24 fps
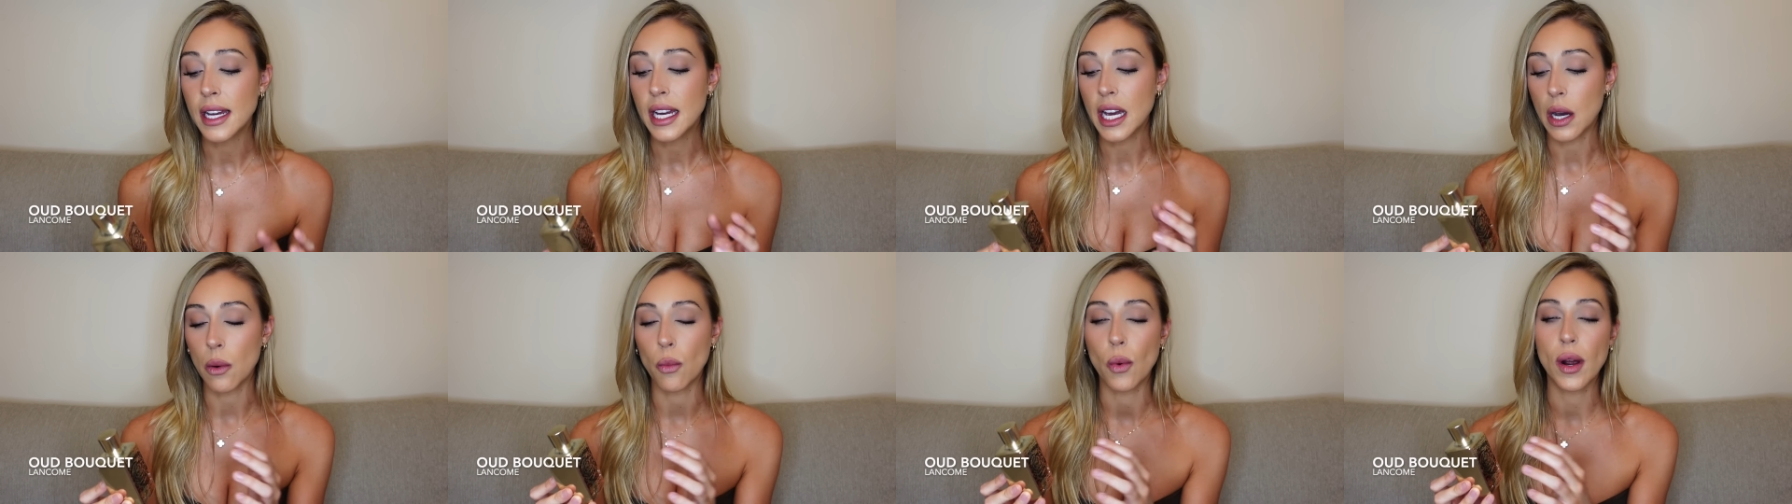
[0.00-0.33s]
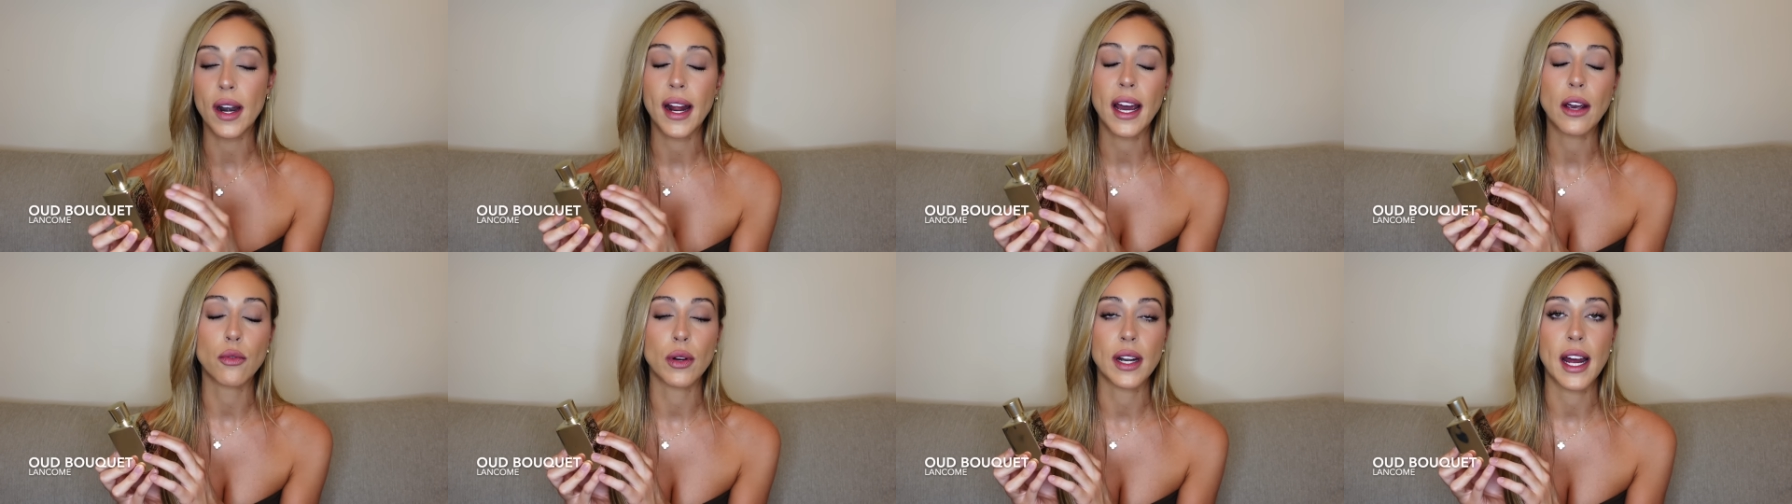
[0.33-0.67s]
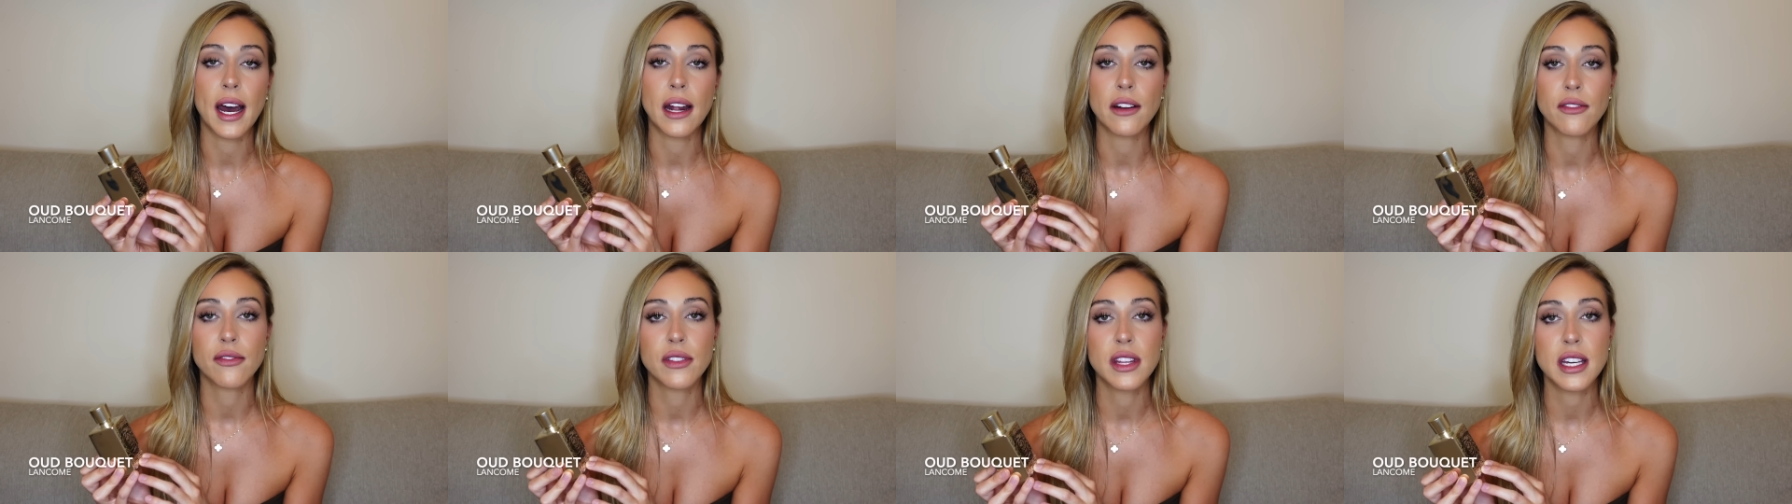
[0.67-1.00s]
and when I run
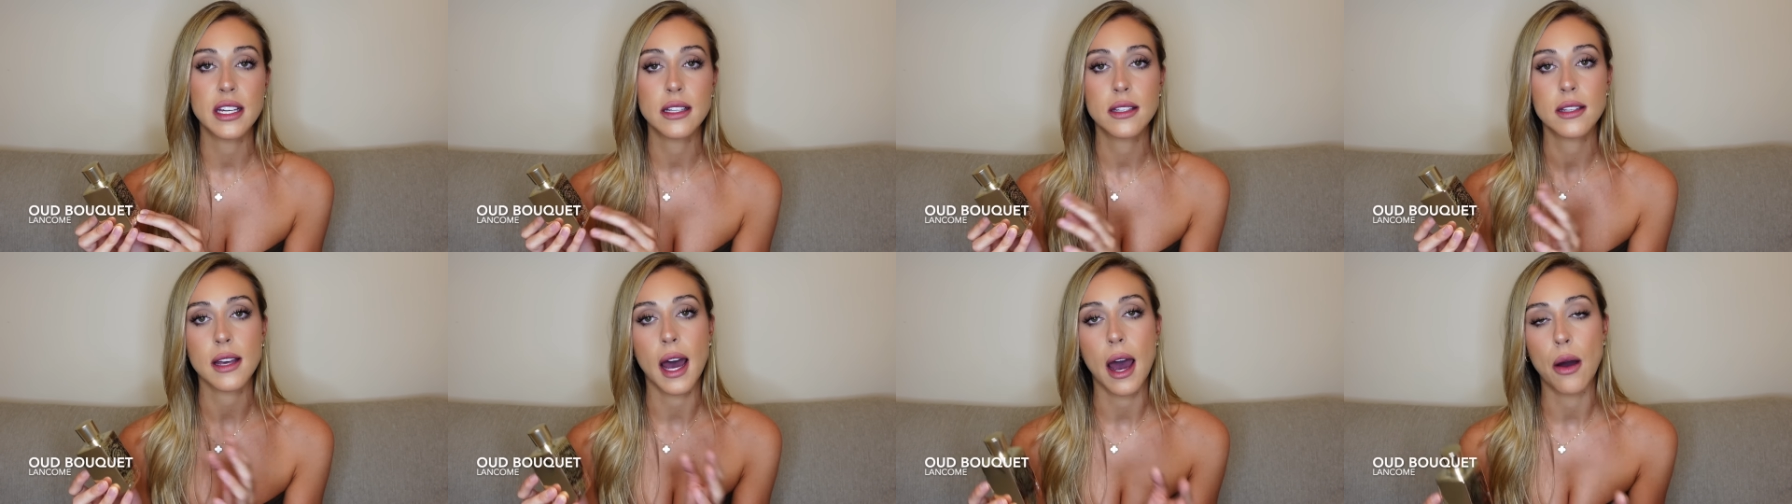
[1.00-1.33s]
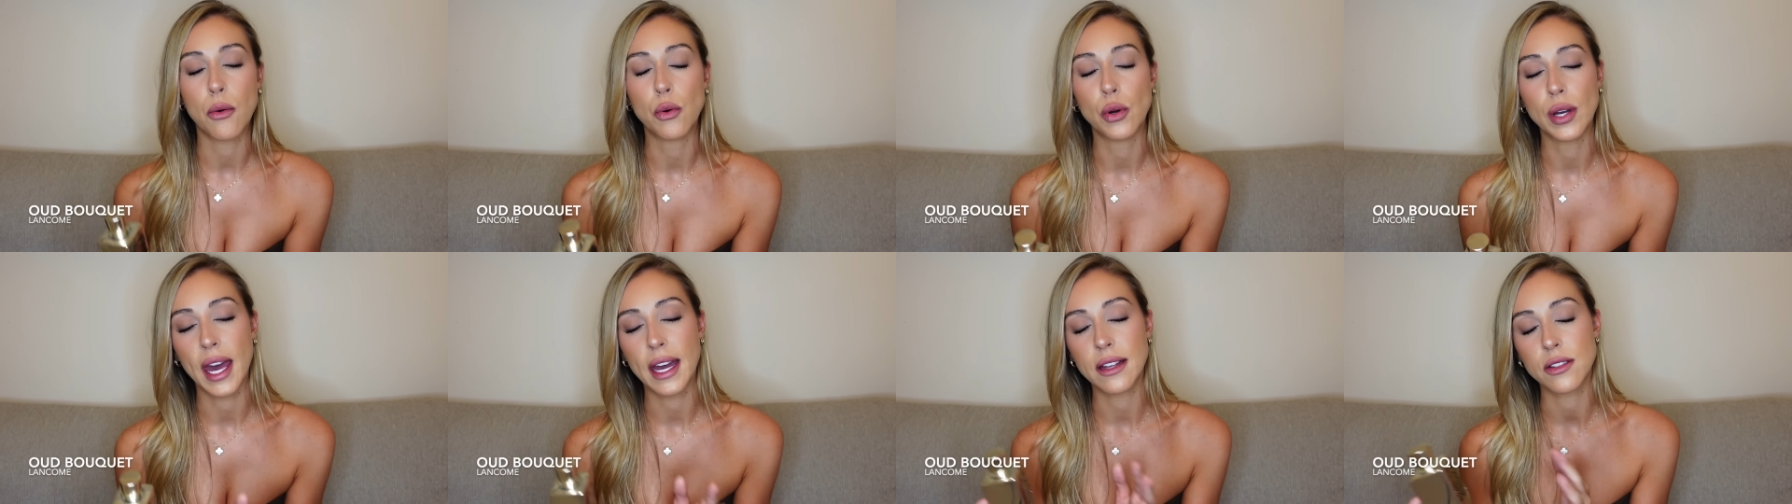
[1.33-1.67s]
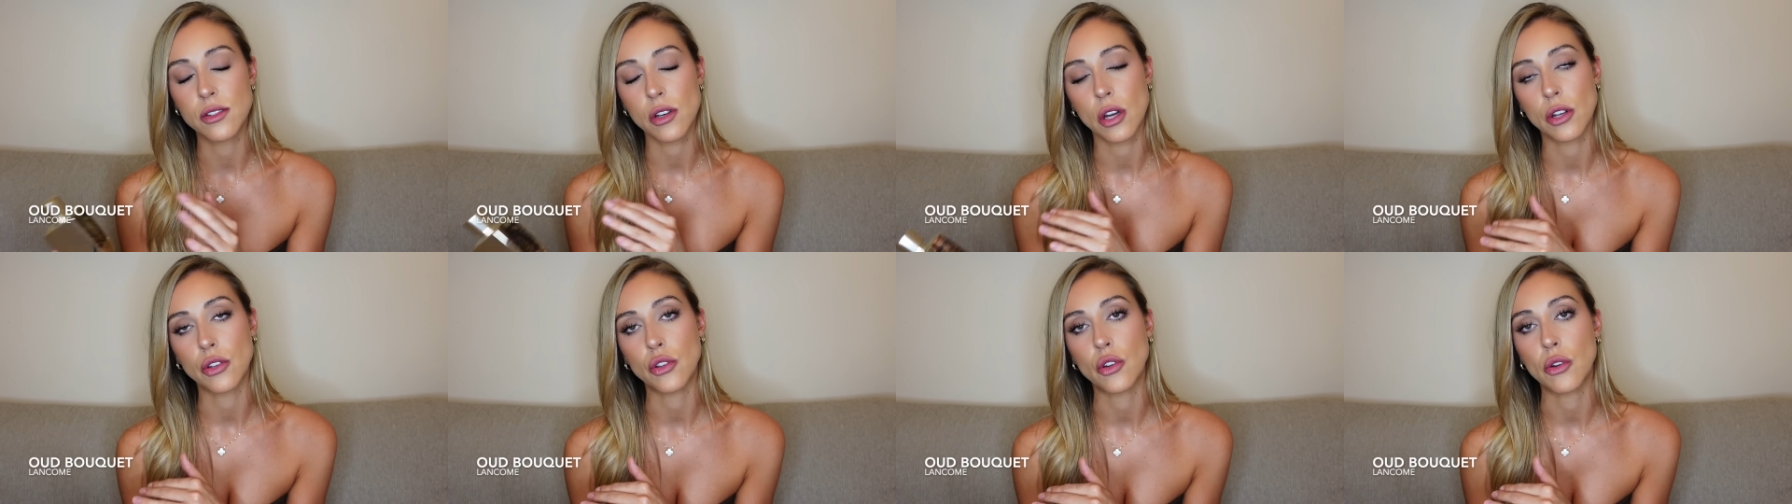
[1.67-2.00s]
out of this, I will
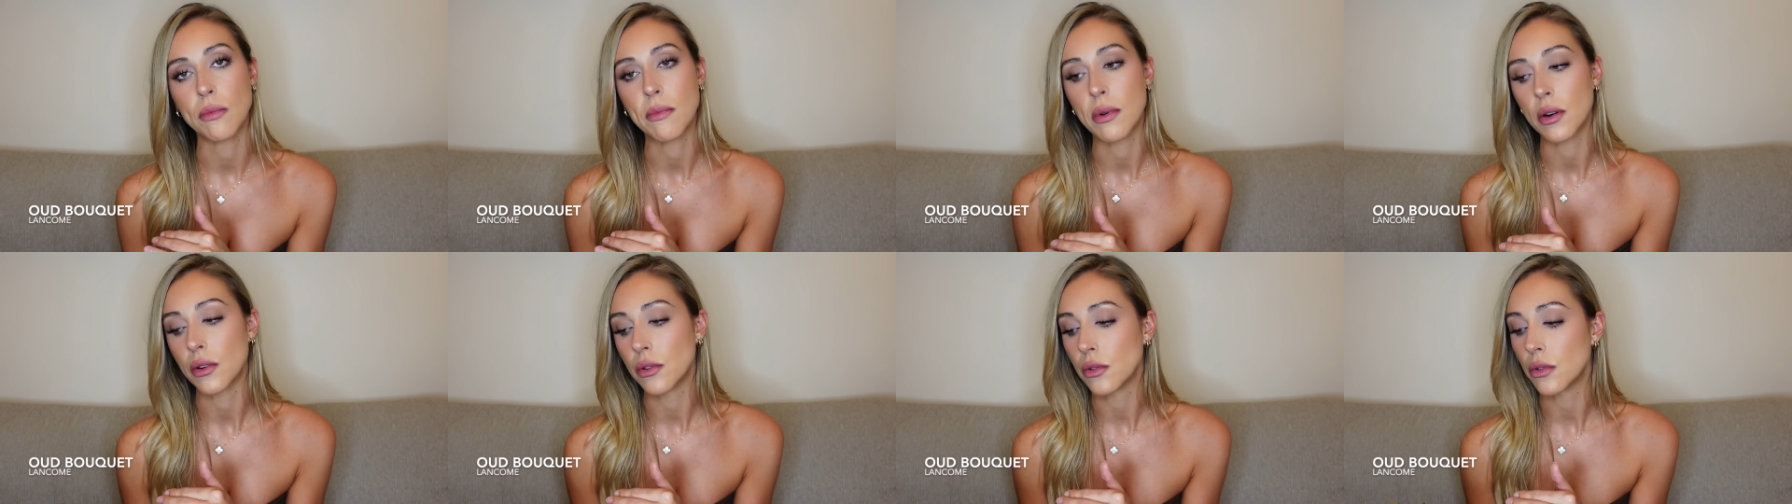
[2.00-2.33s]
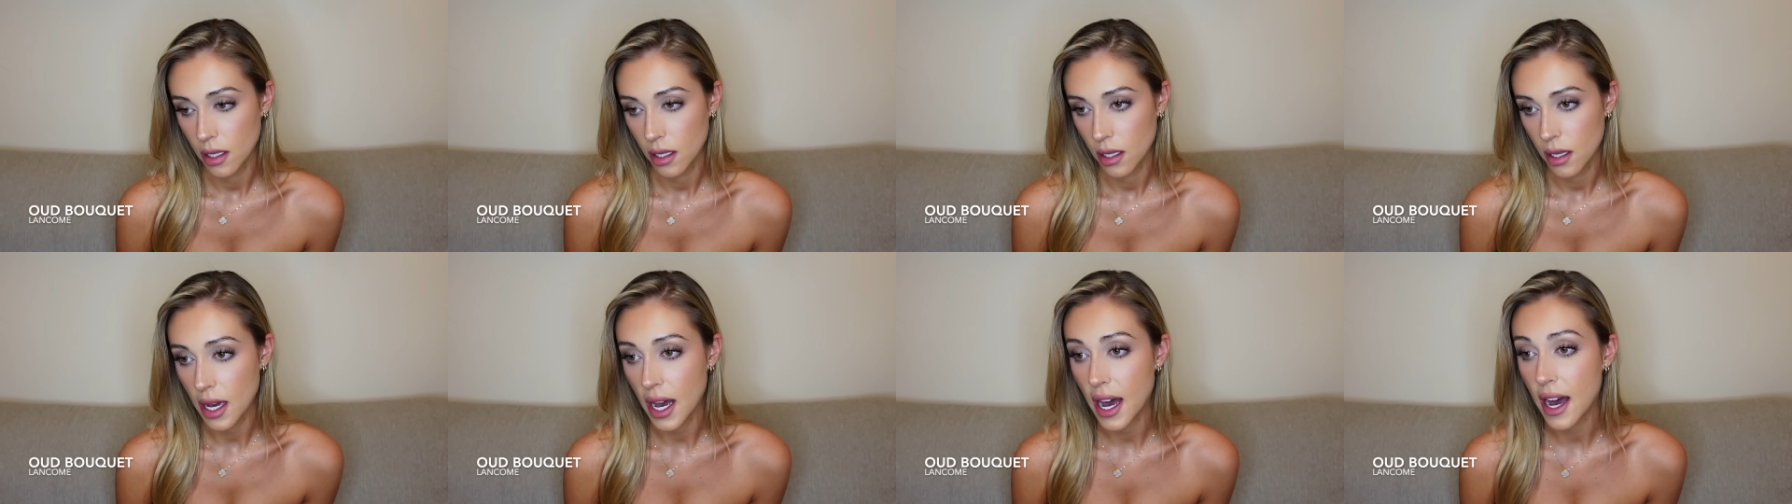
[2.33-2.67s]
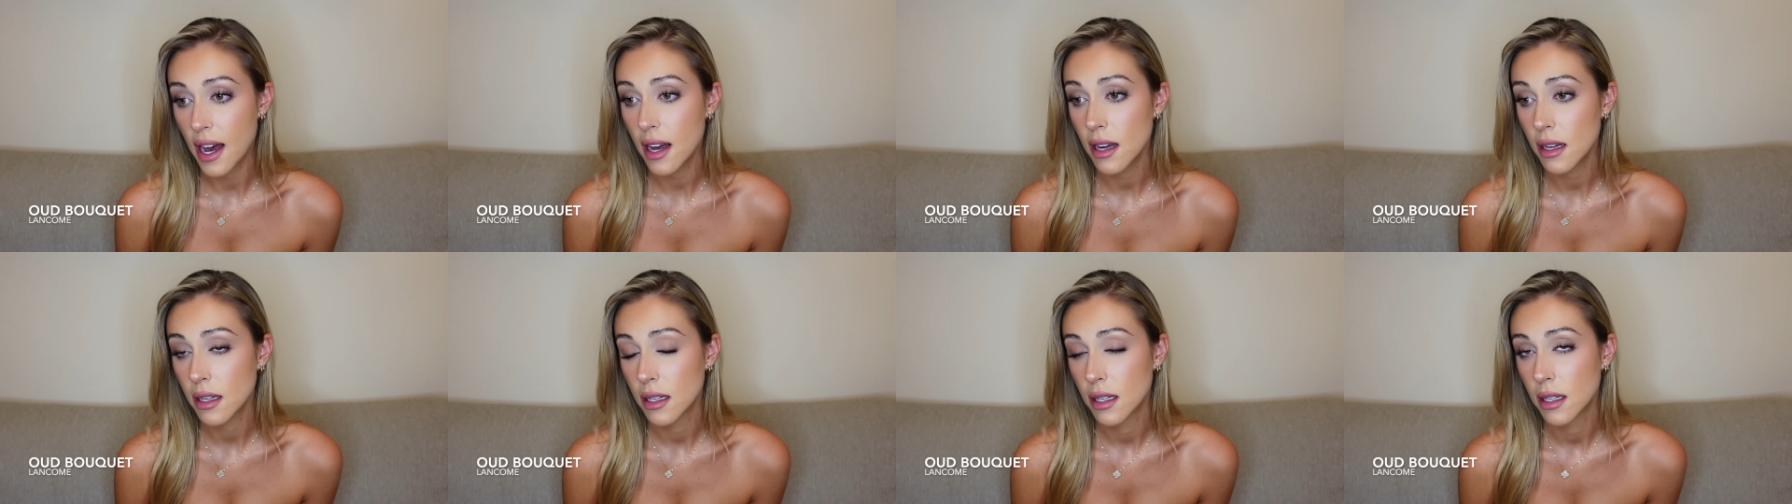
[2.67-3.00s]
get a new bottle.
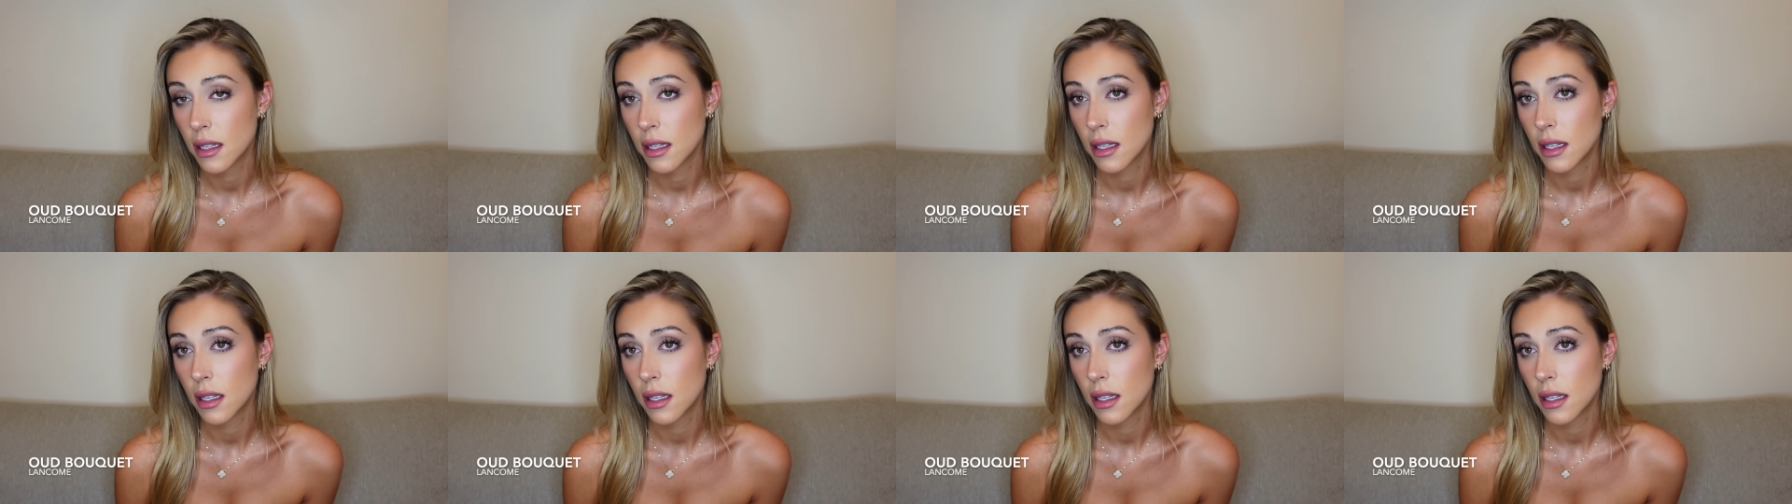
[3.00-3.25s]
Huh?